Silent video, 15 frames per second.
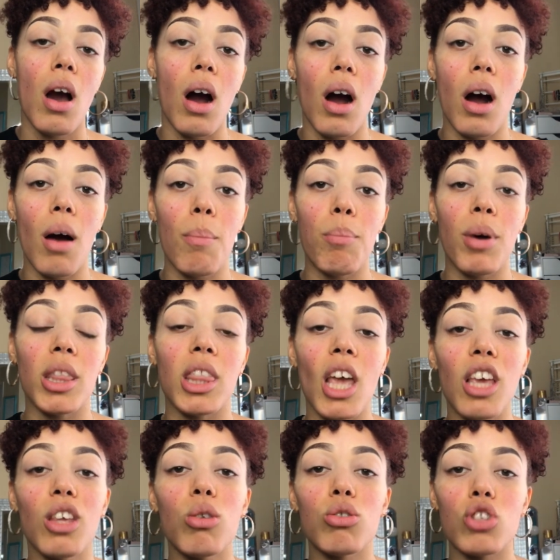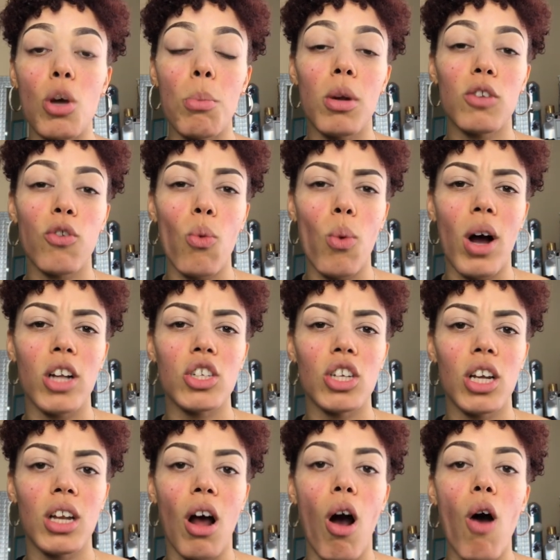But thank you so much for
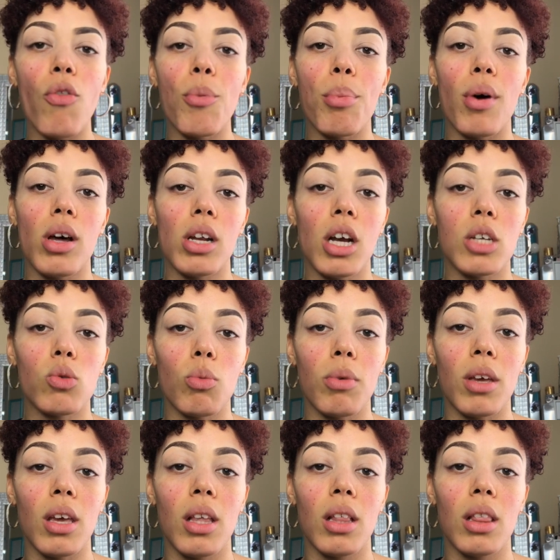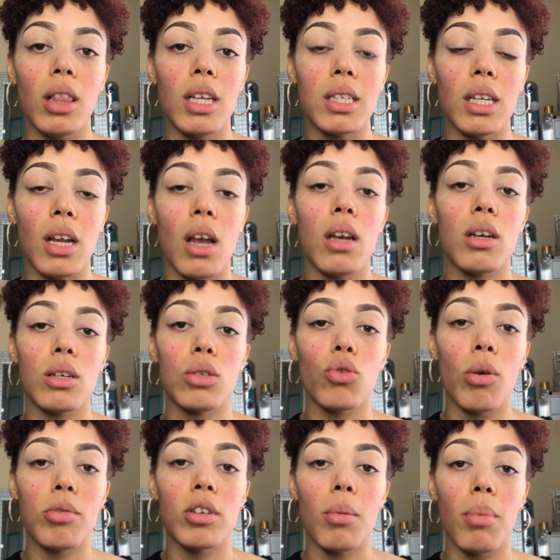watching. All the products will be listed in the
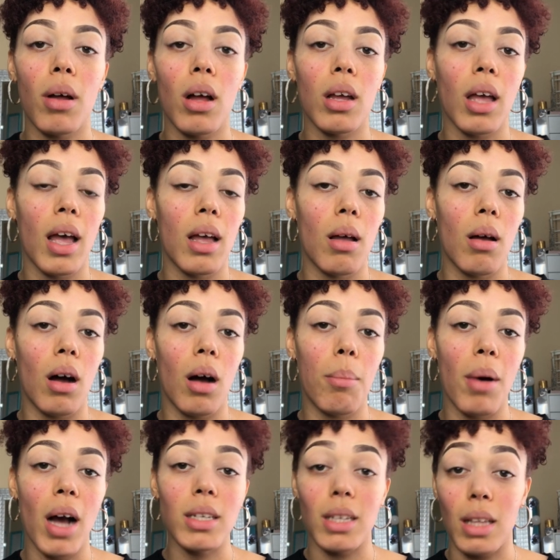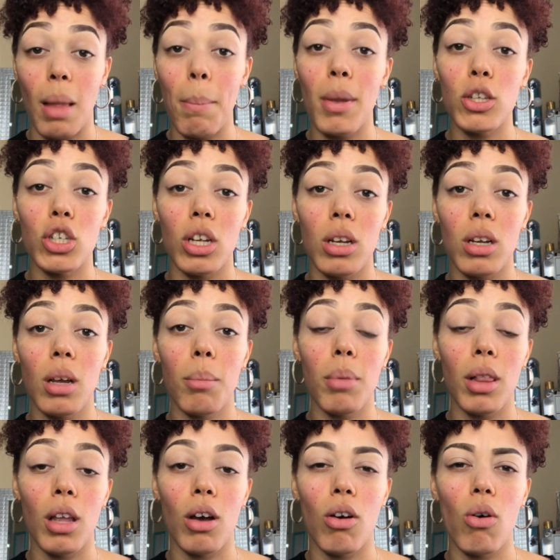description box as I mentioned
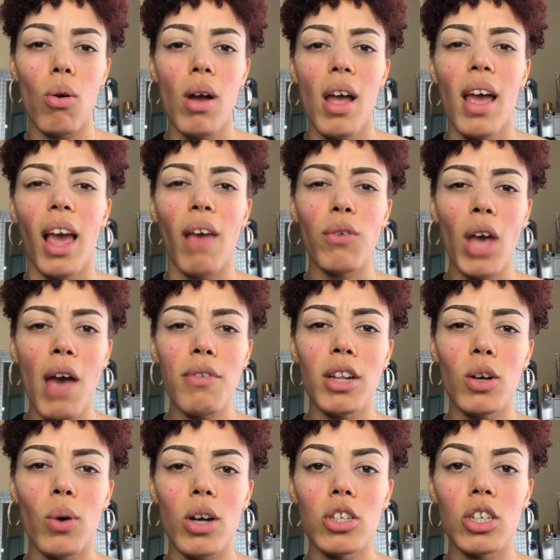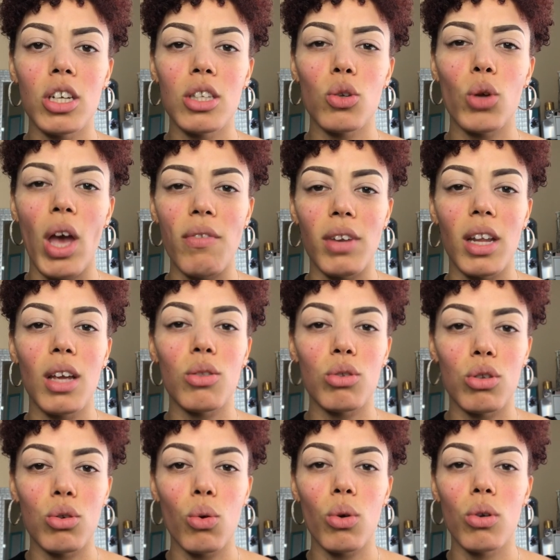below. If you have any questions or you have any other
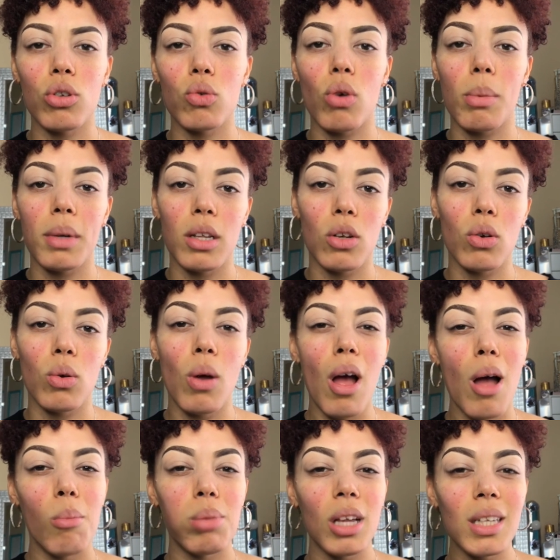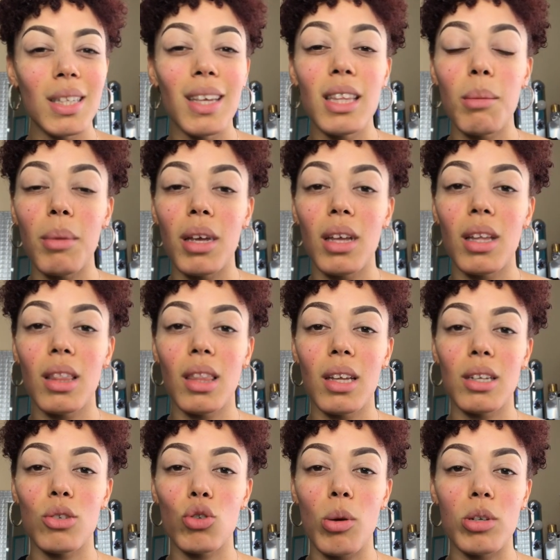tutorials you want me to do, please leave them in the
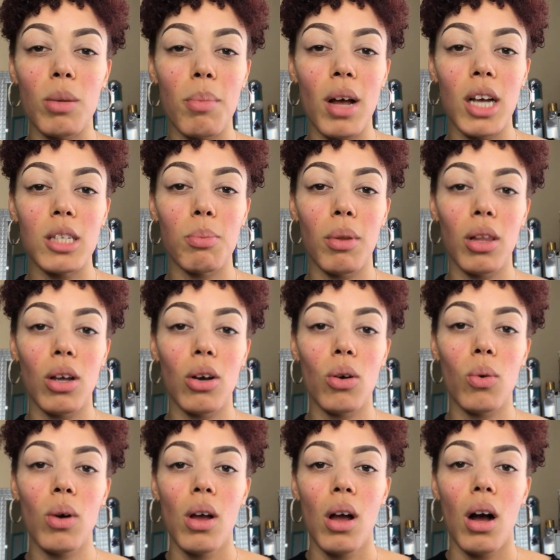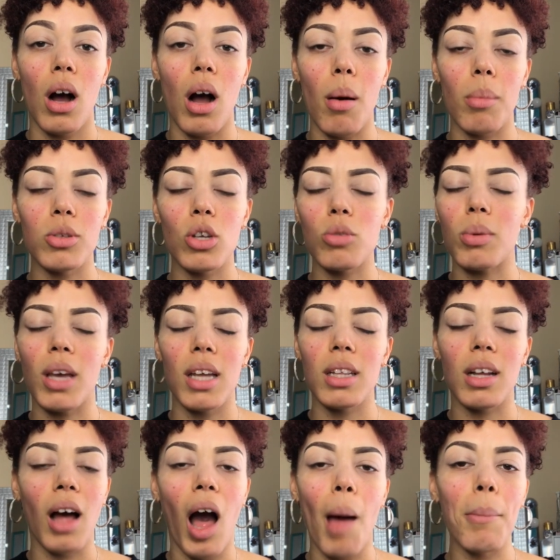description box below. Excuse me, in
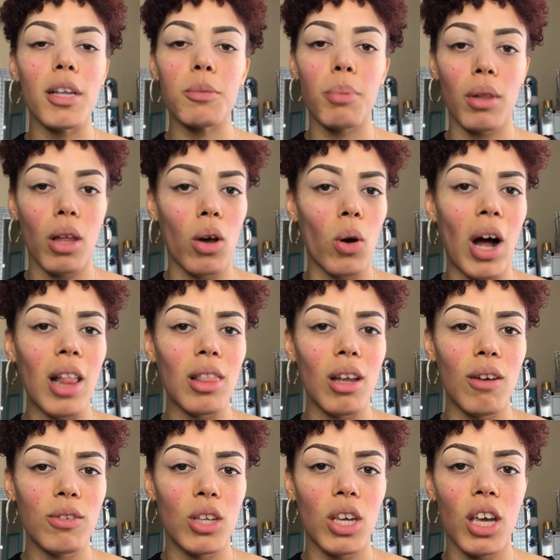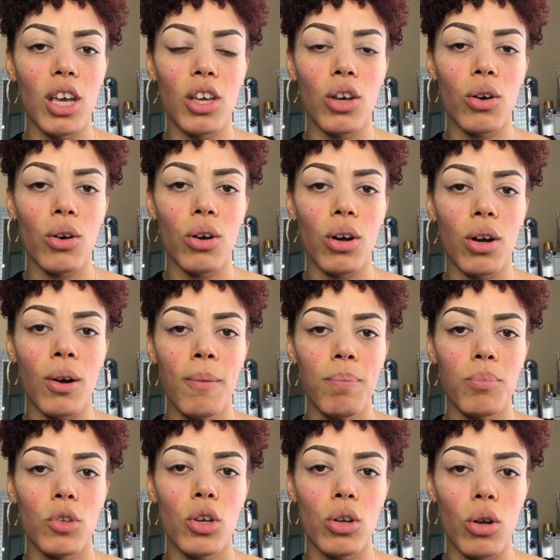the comments below. I love to get your,
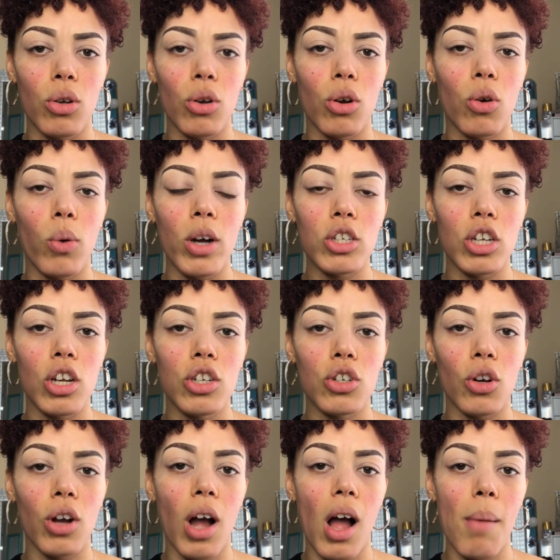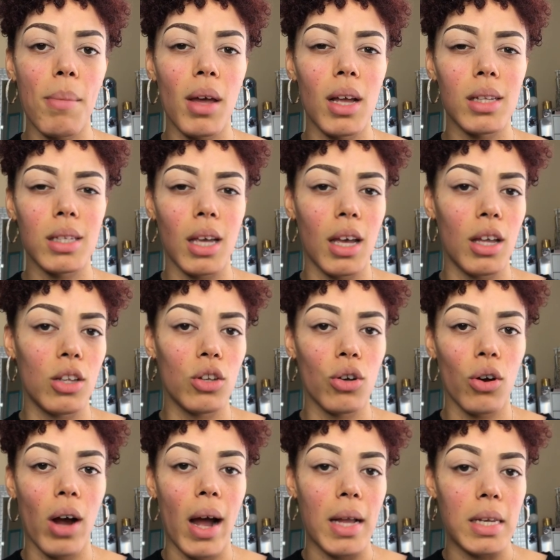your questions, your comments, and
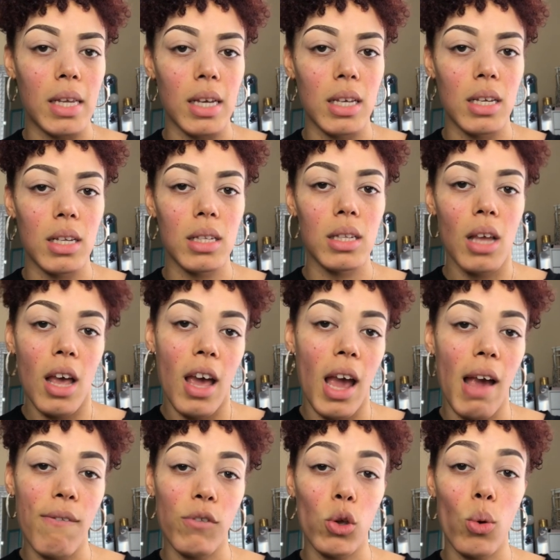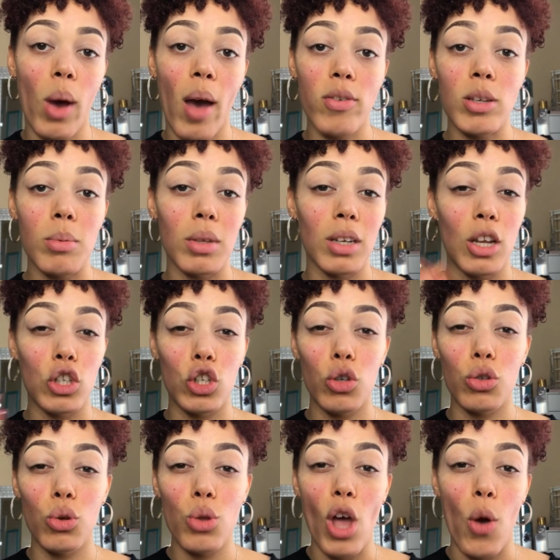your ideas. If you have something that
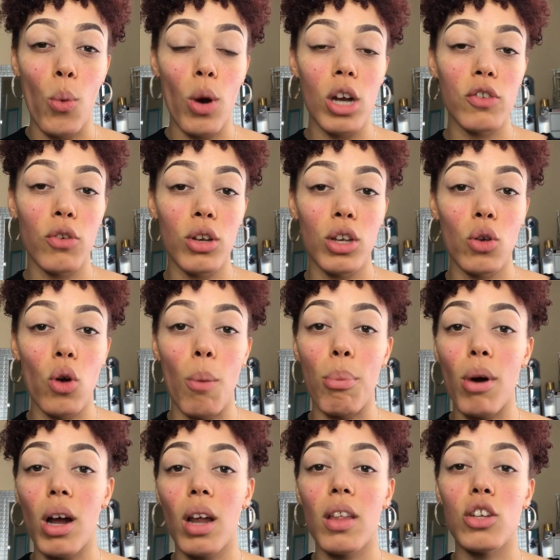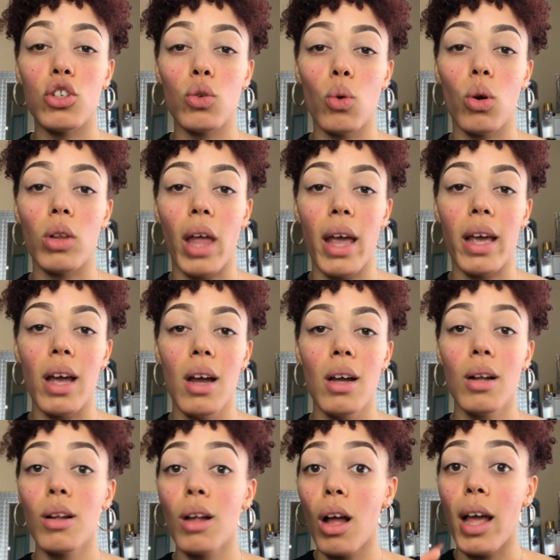you do that works for you, a product that you are like,
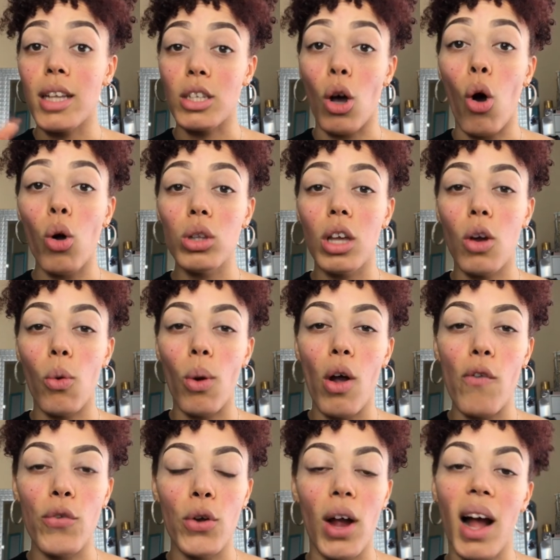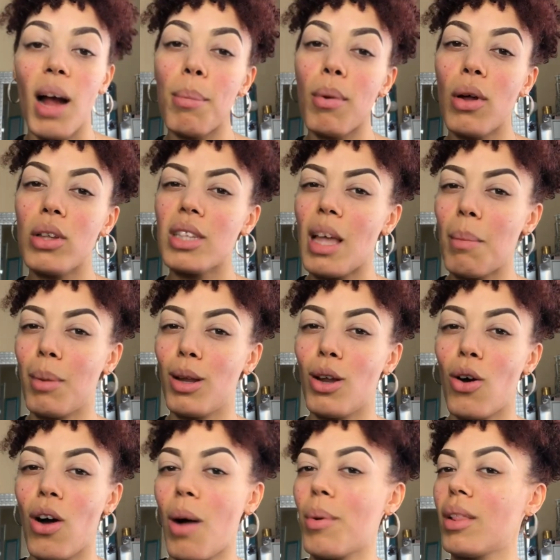it's a holy grail for your eyebrows, let me
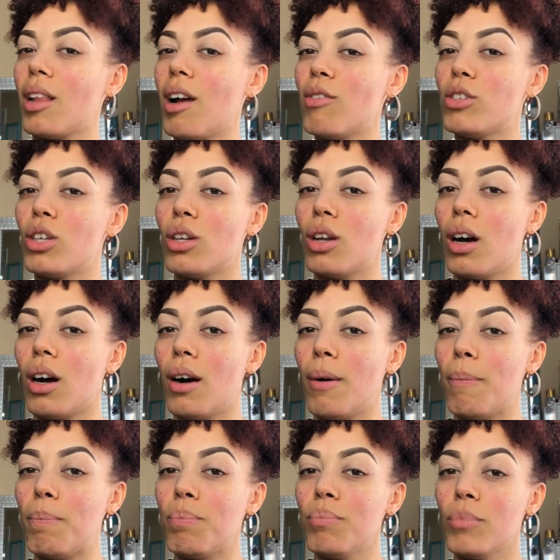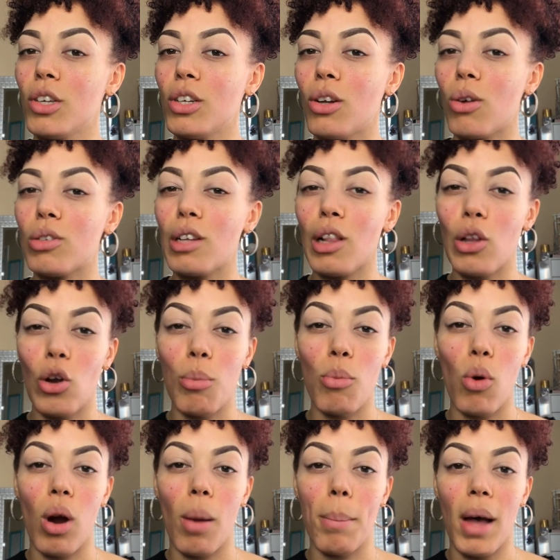know. I would love to, to learn
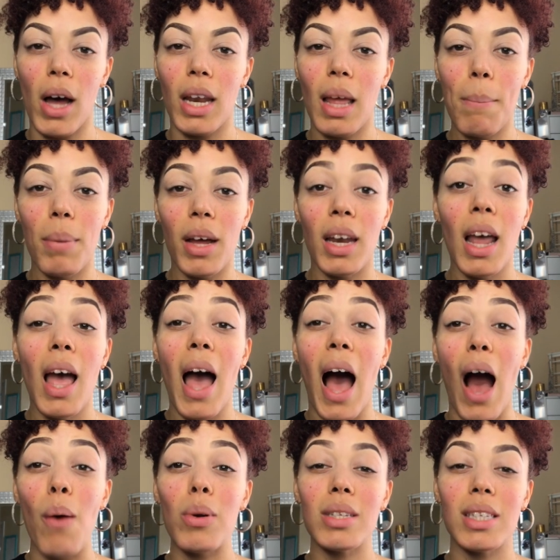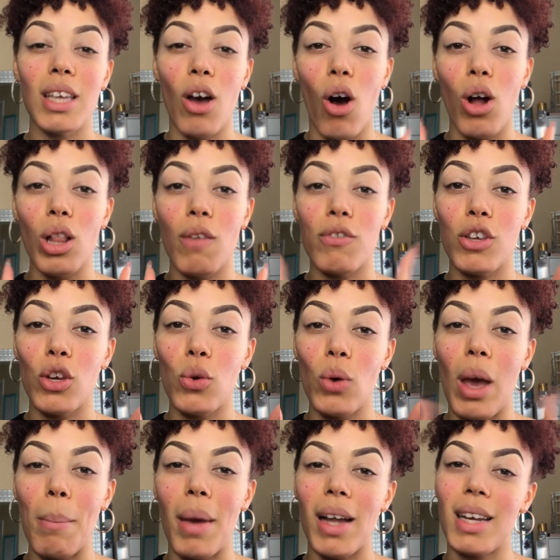more about it. But I will see all of you
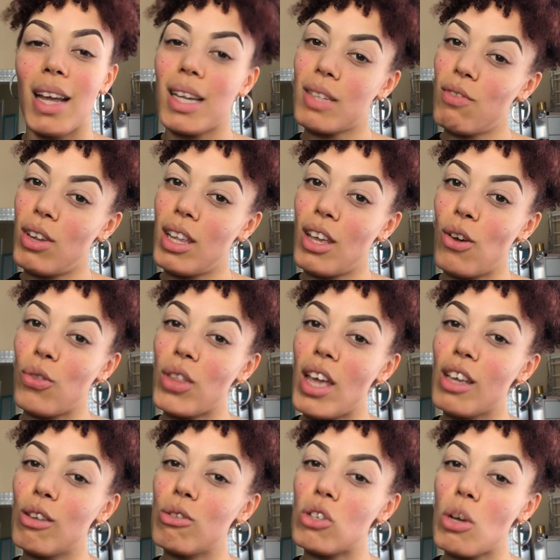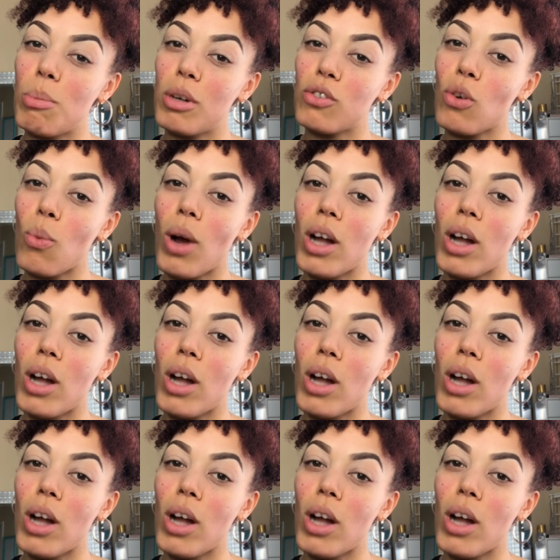in my next video. Thank you so much for